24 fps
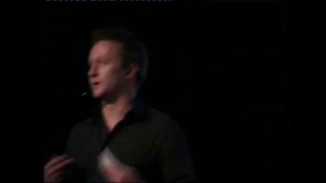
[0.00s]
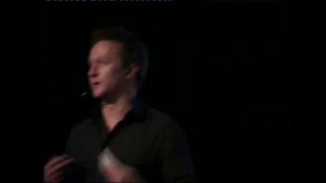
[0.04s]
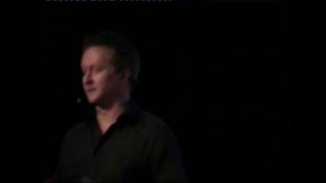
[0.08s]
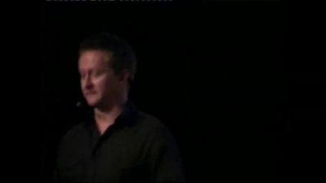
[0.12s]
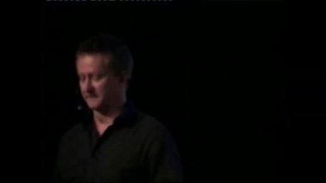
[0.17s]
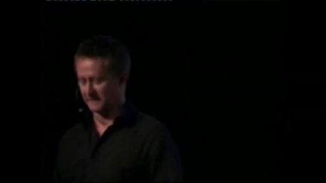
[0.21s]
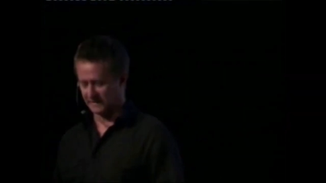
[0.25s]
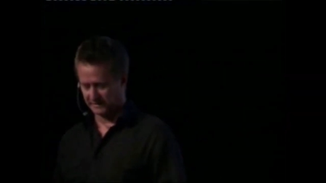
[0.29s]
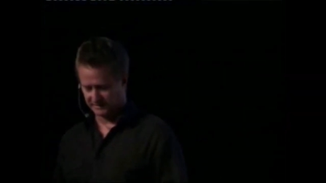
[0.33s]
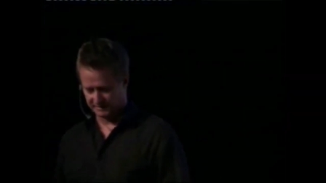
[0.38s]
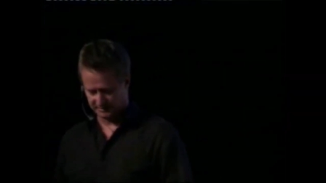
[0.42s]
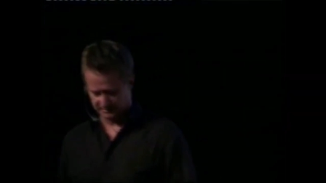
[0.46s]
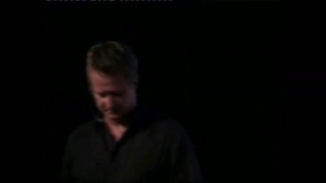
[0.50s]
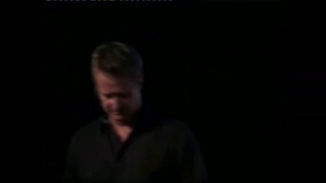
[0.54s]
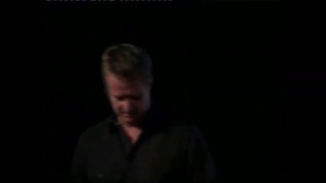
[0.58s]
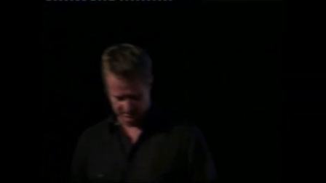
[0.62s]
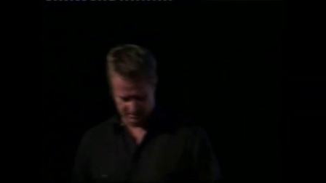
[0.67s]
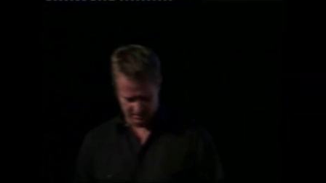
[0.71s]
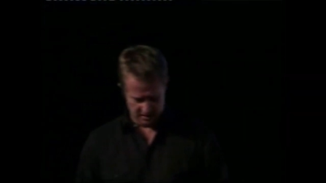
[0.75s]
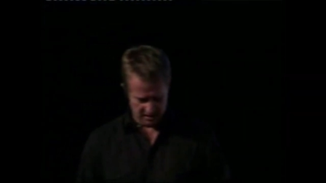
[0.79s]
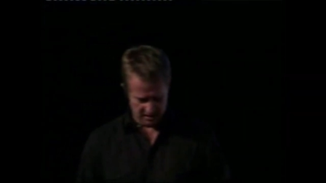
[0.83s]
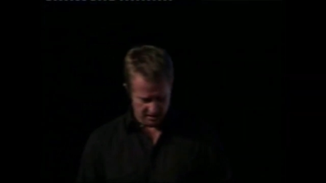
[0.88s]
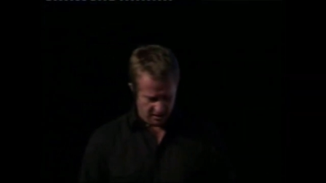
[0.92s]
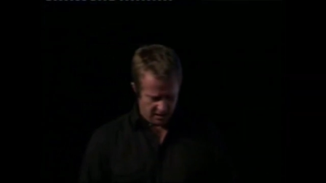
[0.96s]
relevant.
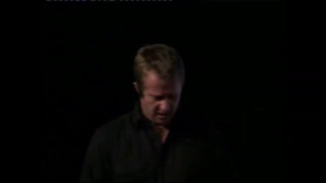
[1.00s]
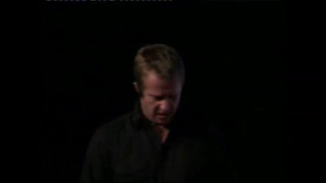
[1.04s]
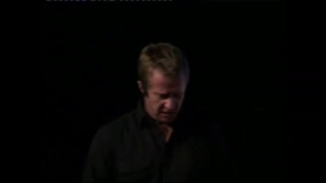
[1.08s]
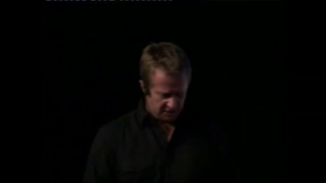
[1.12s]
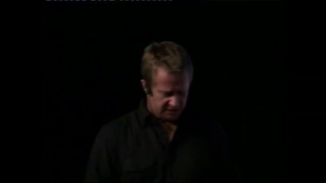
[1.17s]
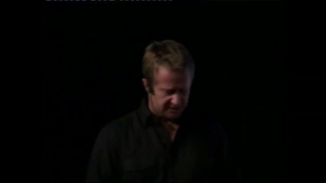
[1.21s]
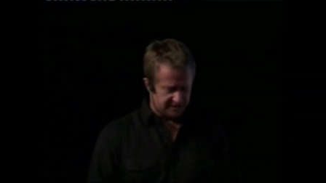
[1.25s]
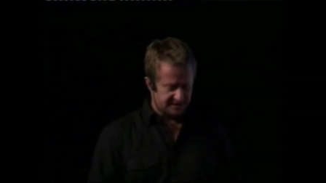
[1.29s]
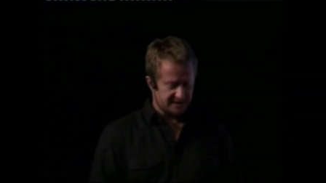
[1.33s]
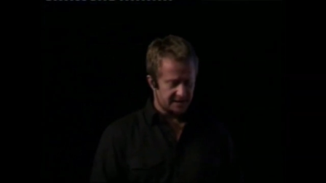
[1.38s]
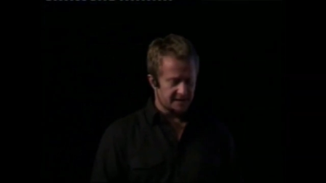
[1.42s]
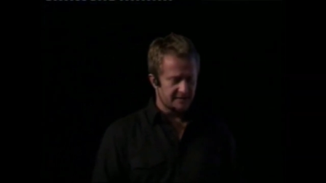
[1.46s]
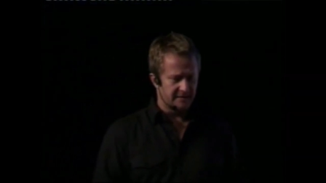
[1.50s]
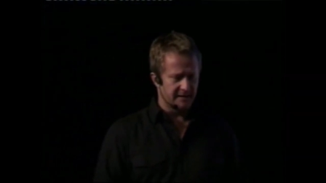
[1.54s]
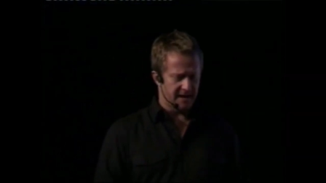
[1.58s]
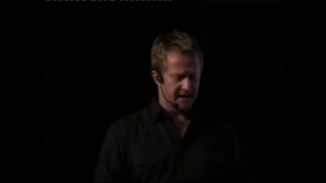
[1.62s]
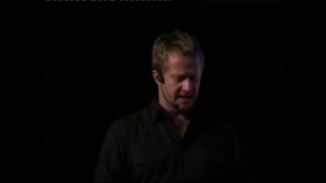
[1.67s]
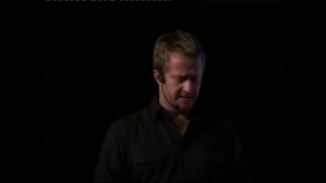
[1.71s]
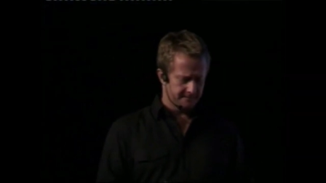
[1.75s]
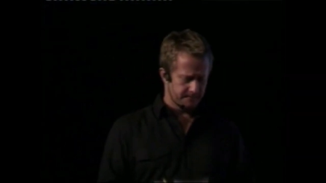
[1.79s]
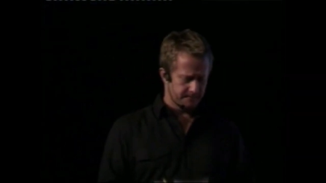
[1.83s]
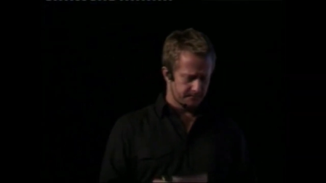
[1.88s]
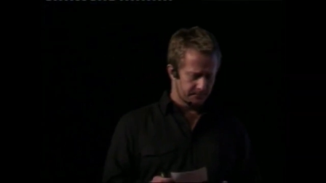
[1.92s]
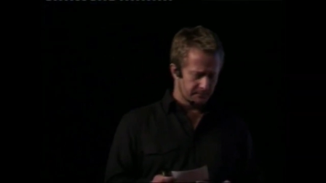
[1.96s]
She said
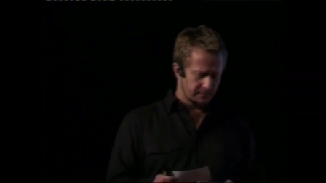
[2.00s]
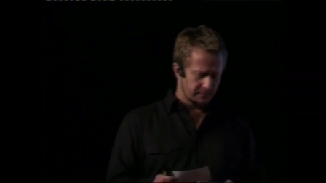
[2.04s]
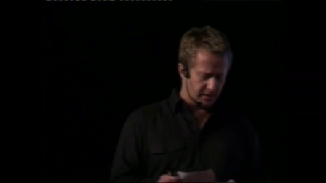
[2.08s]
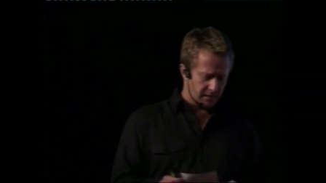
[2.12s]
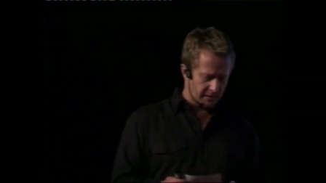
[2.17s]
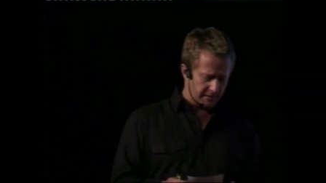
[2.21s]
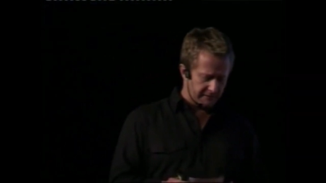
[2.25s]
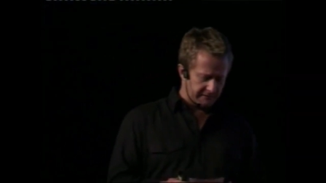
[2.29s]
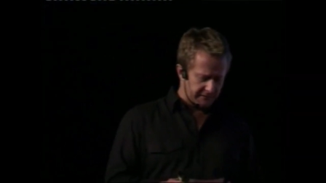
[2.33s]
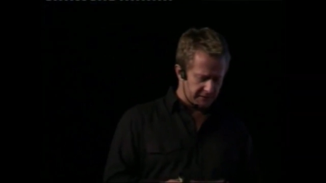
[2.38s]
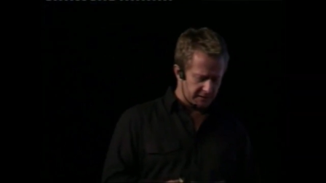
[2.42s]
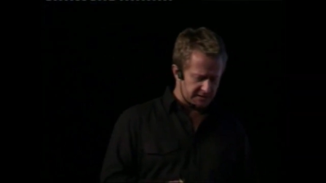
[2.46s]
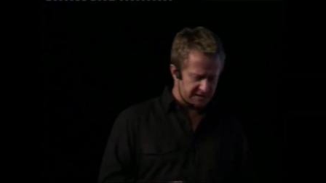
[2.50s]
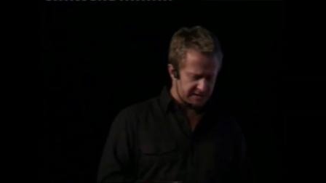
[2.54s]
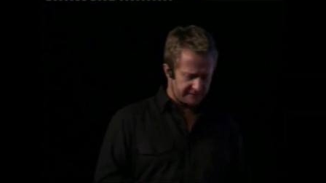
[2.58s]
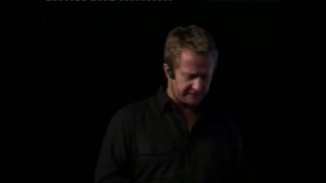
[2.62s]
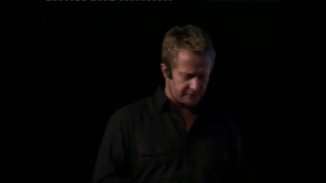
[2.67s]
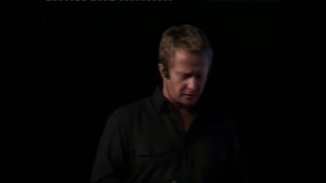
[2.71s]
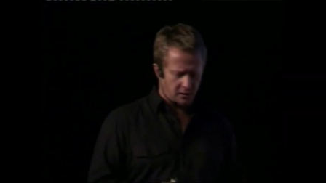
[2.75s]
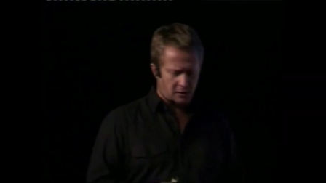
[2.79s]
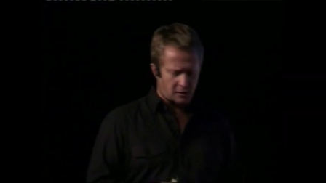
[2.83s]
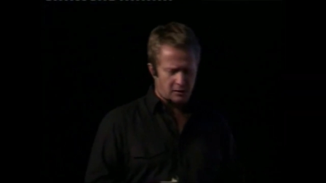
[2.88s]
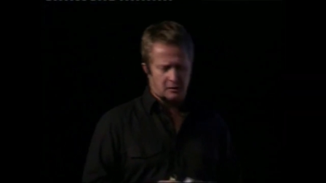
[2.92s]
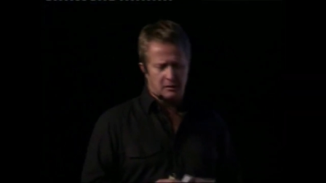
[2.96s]
that, first
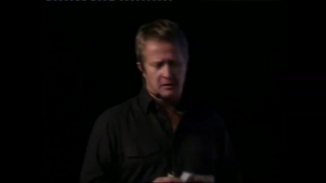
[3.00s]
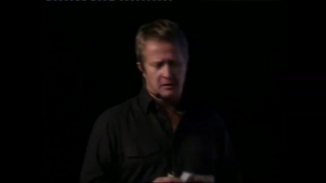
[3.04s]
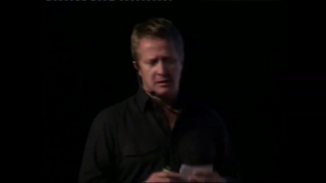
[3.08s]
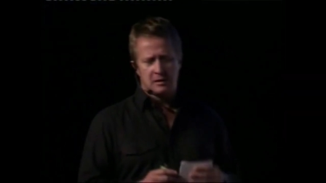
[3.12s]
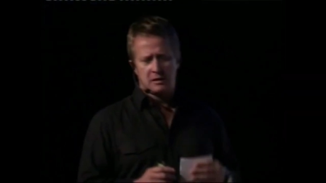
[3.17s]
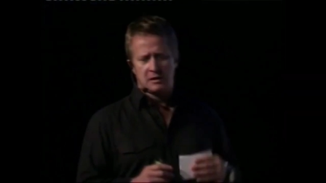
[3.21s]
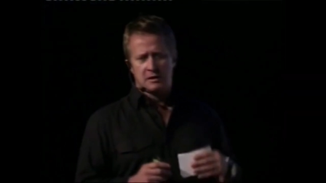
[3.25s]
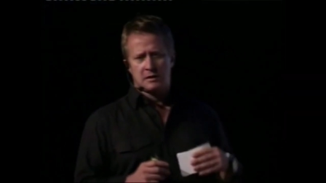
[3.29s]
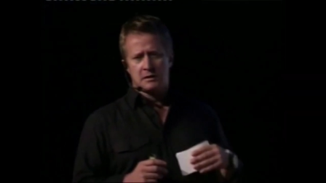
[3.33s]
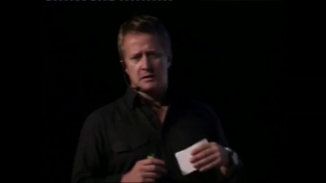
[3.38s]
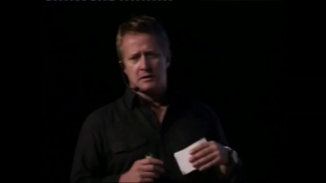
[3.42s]
of all,